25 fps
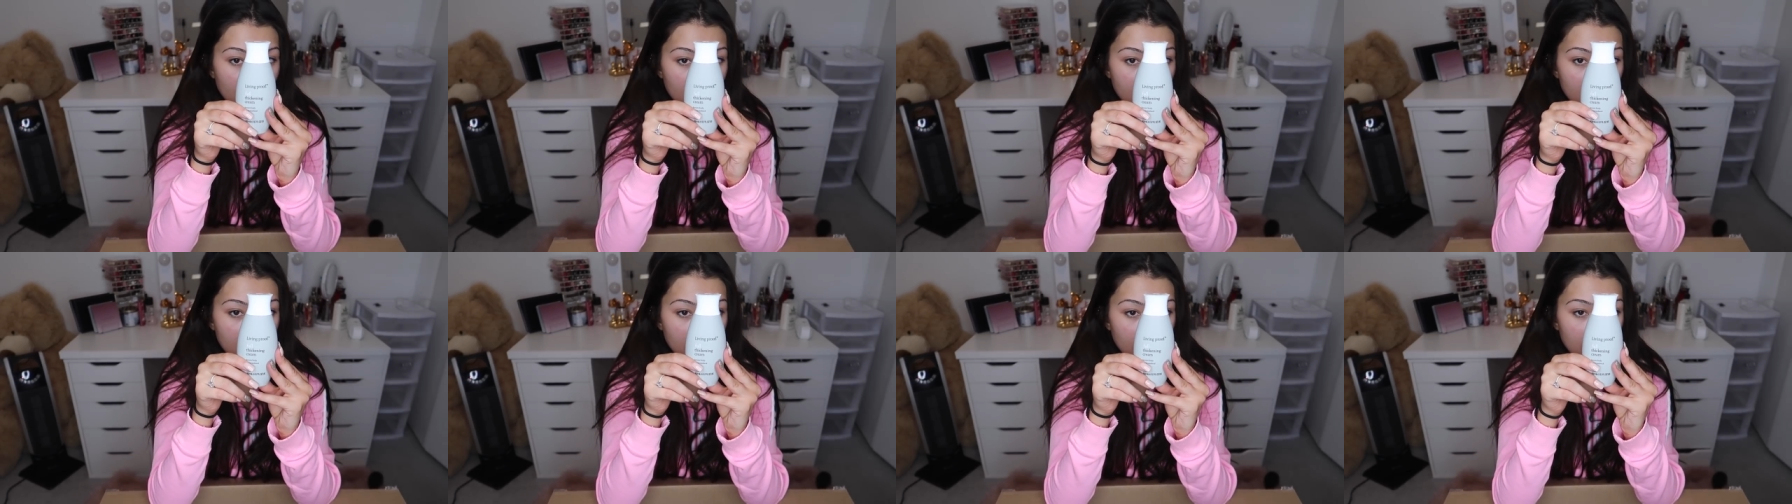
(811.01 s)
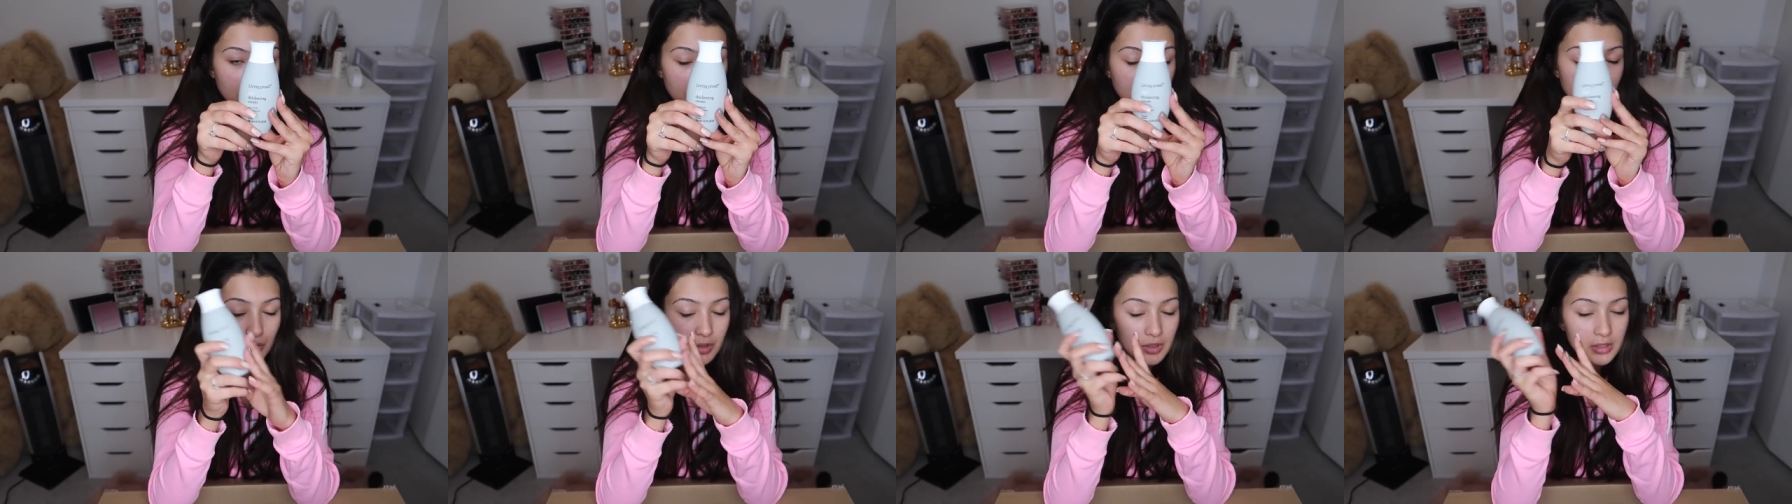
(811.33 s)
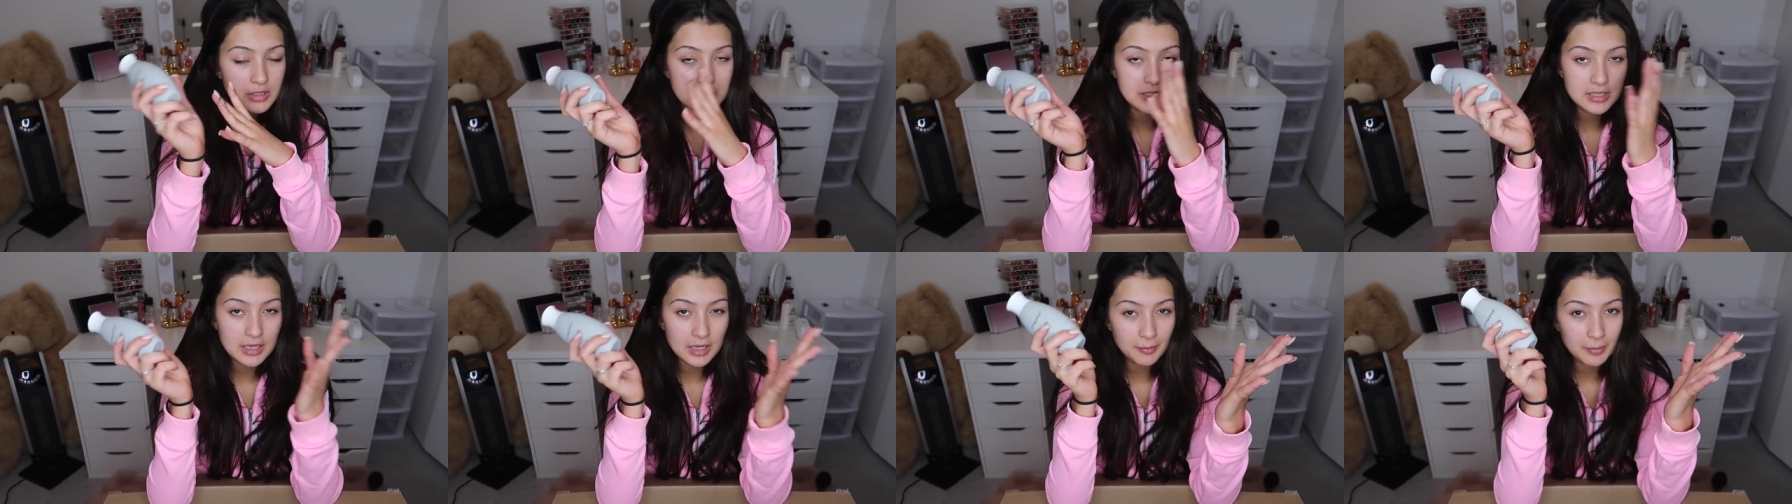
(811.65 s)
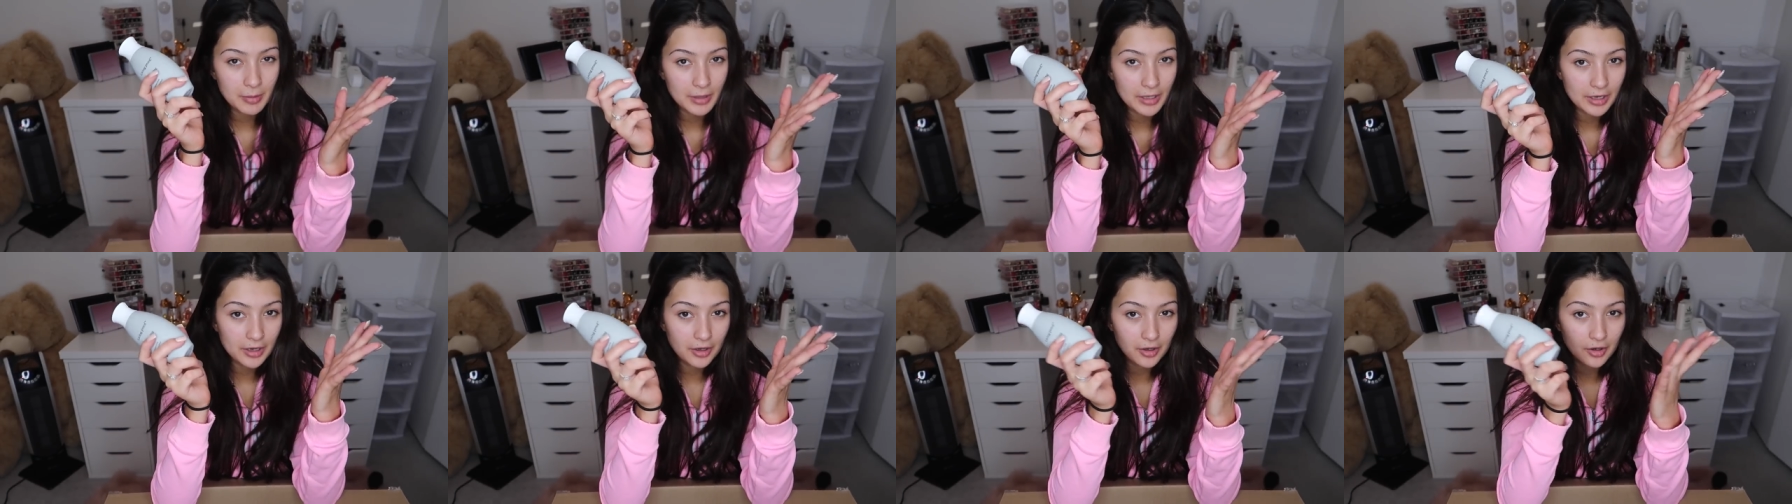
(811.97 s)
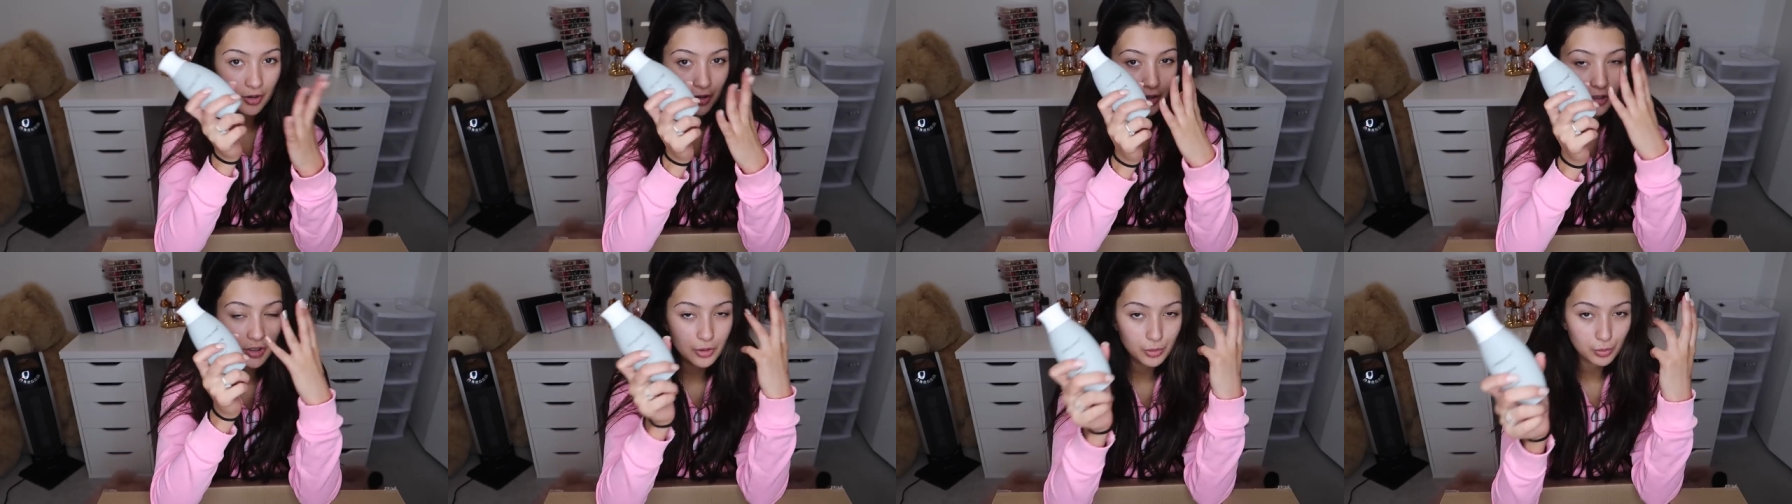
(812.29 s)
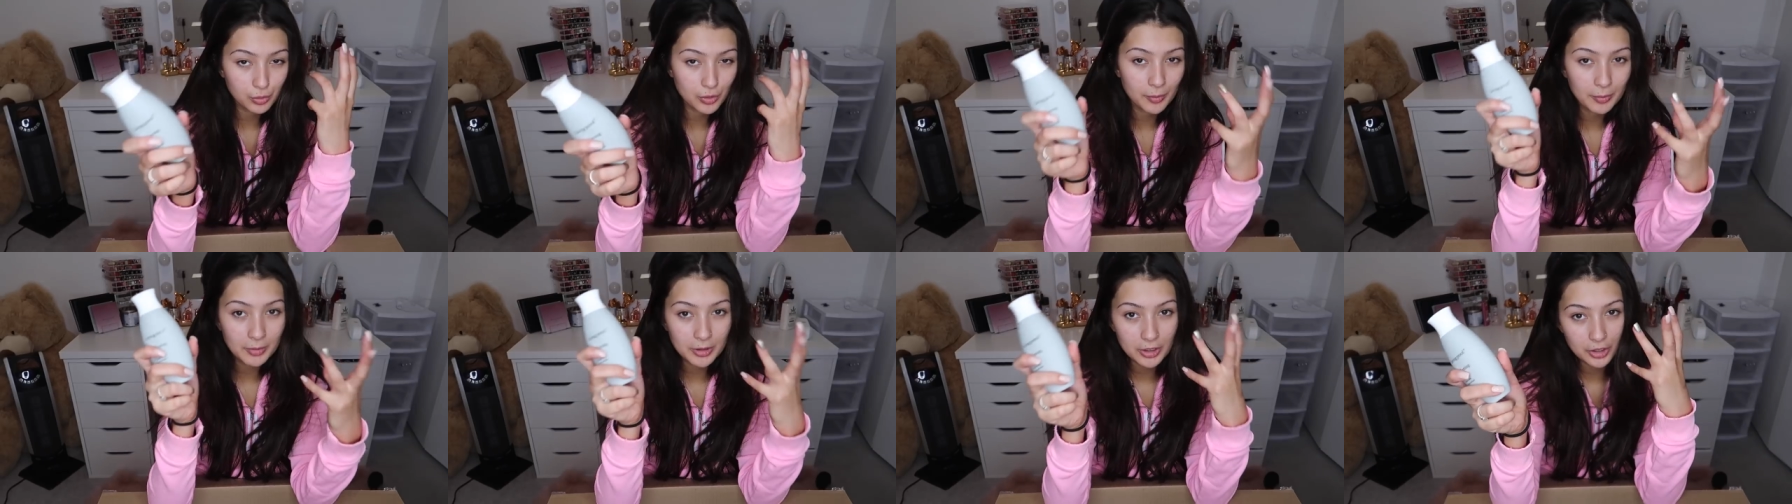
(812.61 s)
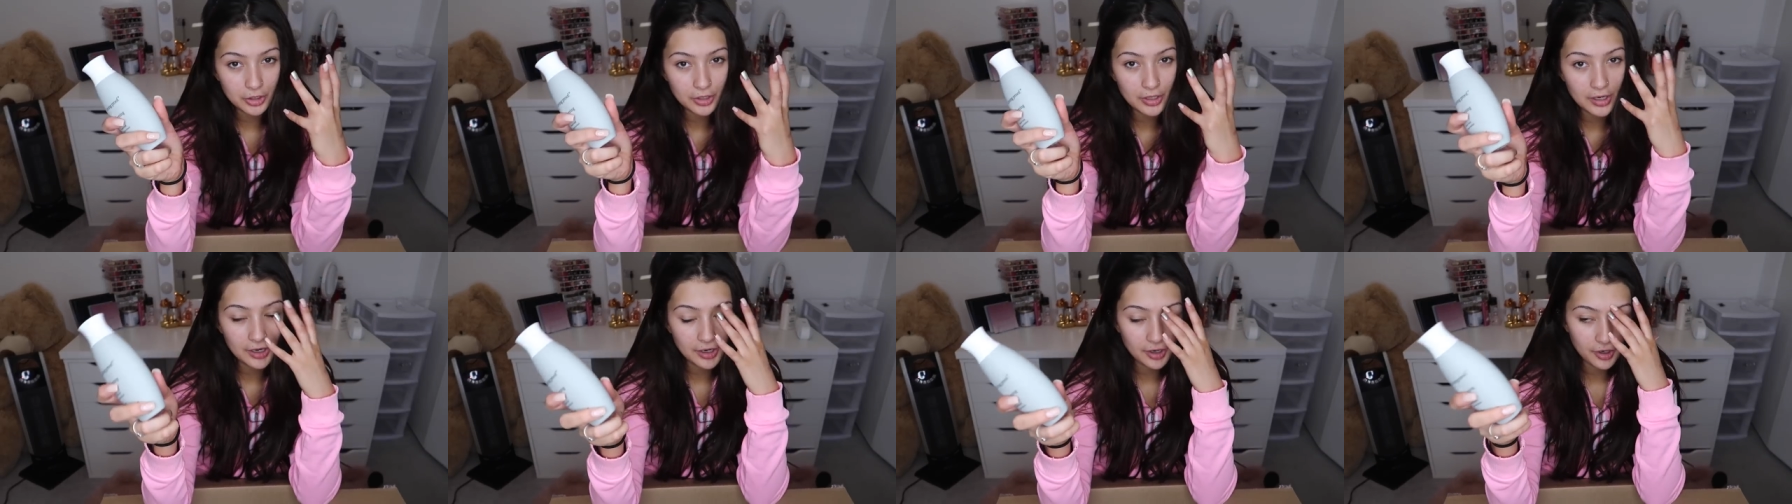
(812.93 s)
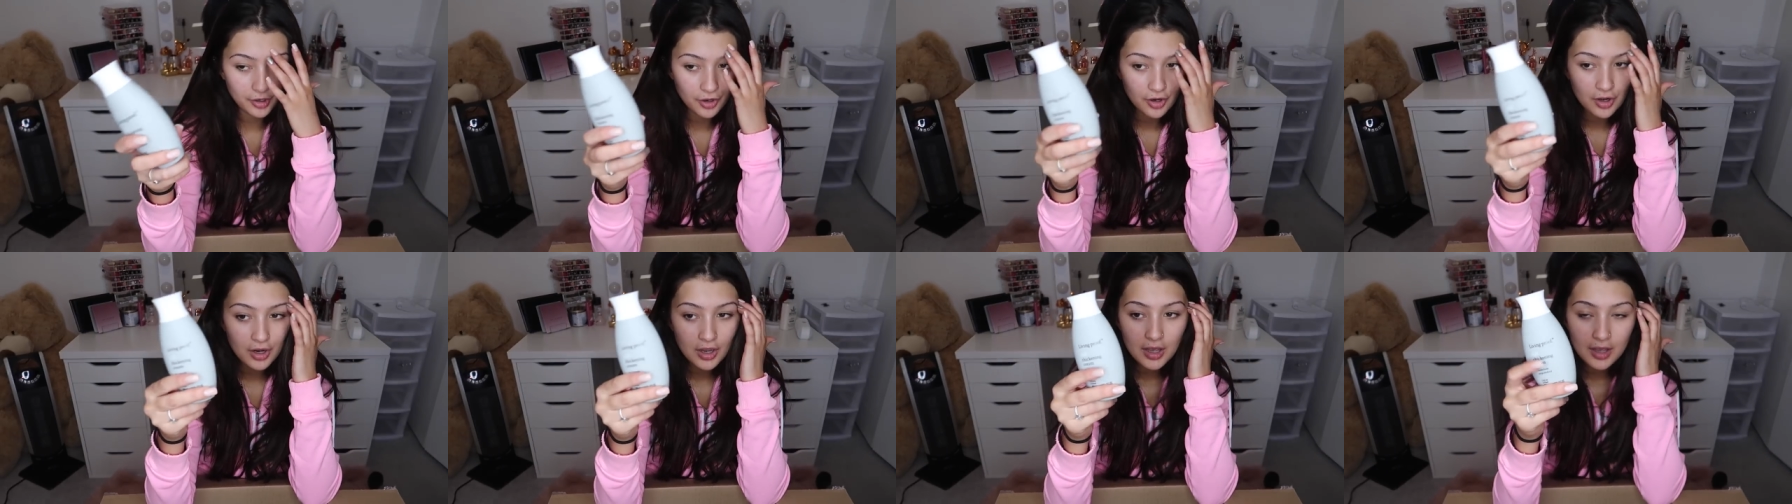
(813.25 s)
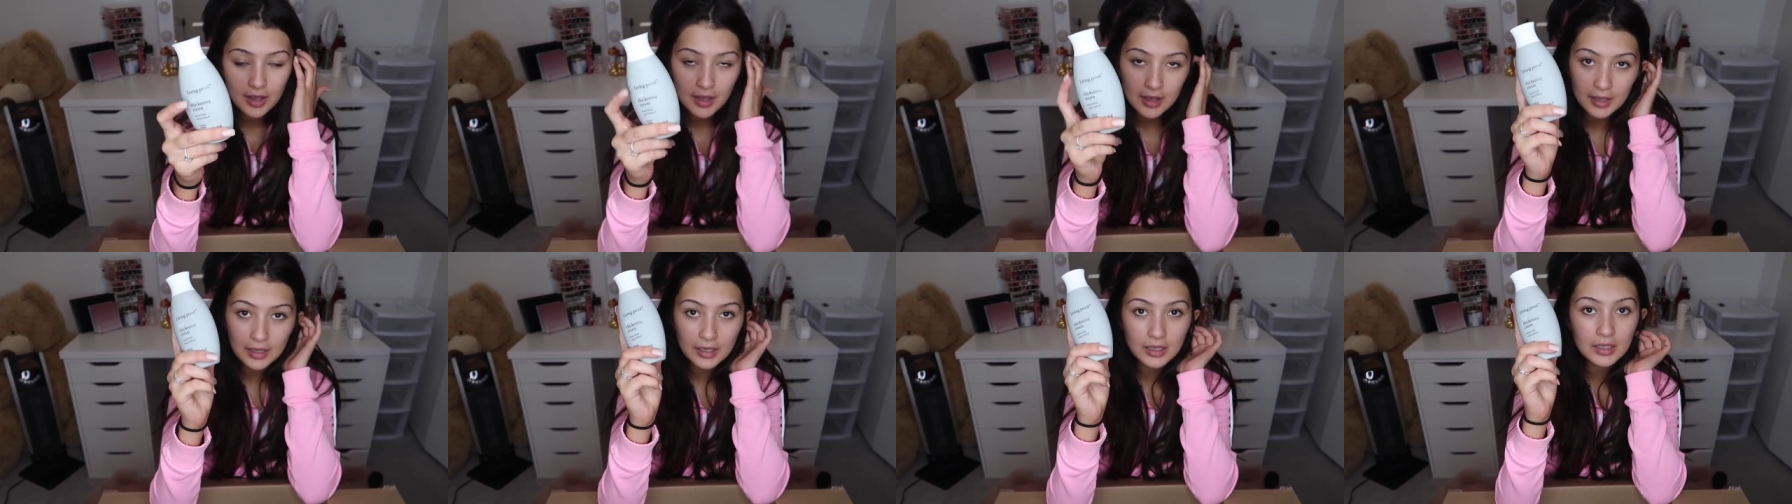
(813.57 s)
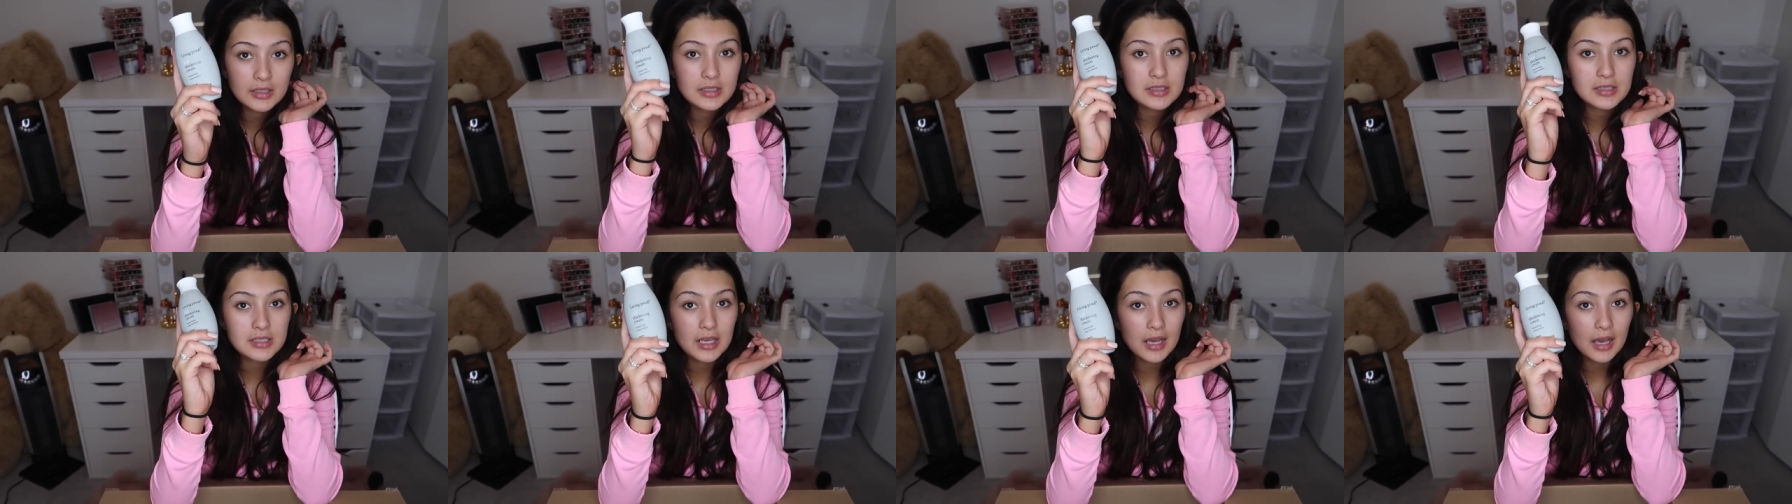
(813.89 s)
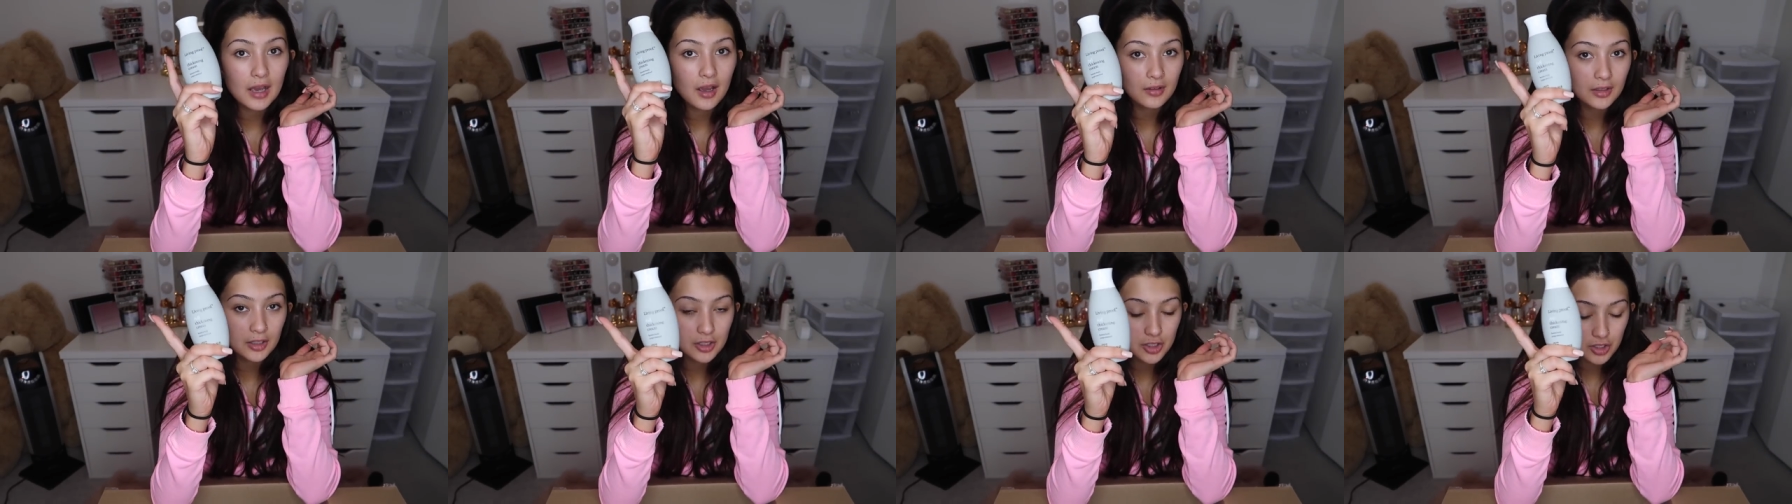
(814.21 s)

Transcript: So you do it to damp hair and you rub it in your hair. And yeah, I'll